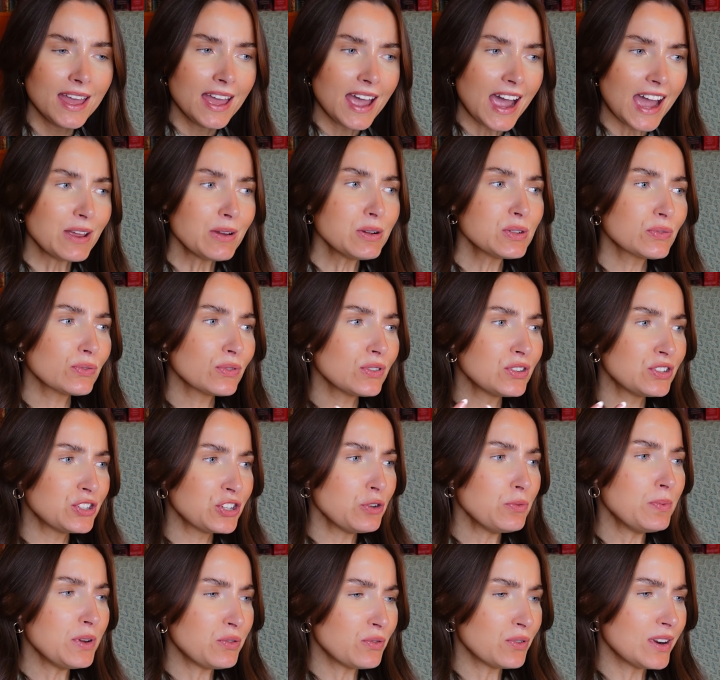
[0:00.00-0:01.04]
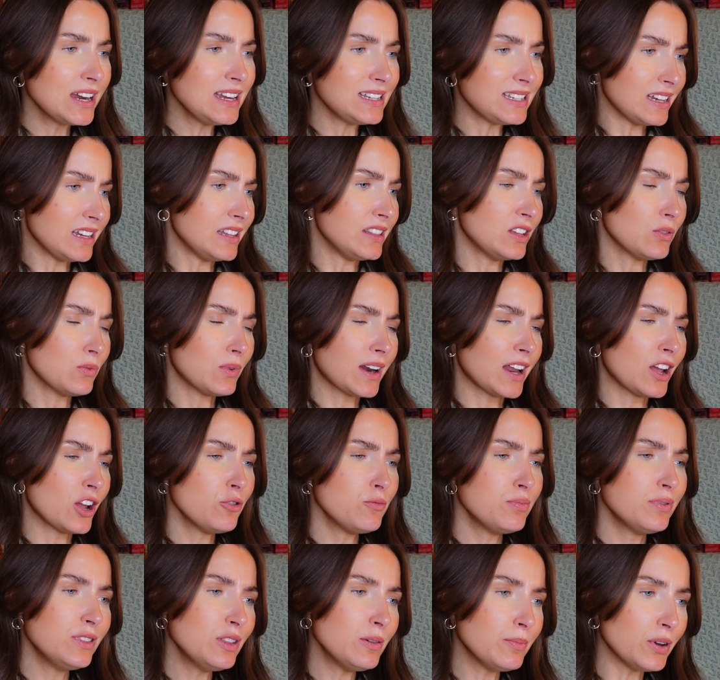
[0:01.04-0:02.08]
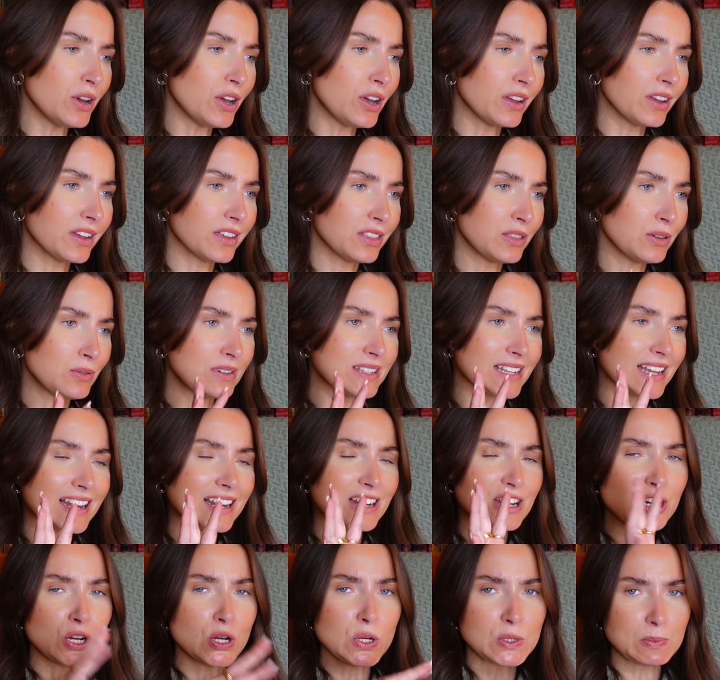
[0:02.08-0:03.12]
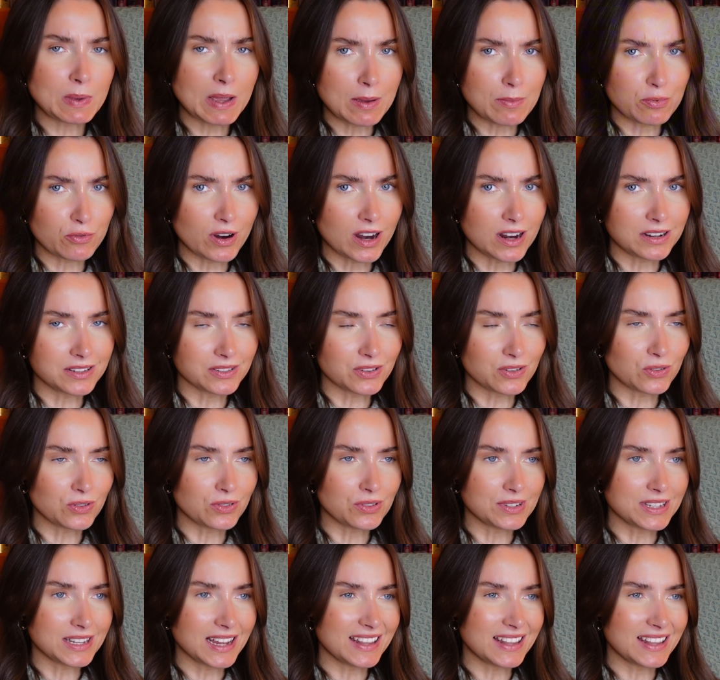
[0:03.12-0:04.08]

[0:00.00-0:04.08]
and it was for a stupid reason that when I opened the book there was like newspaper articles,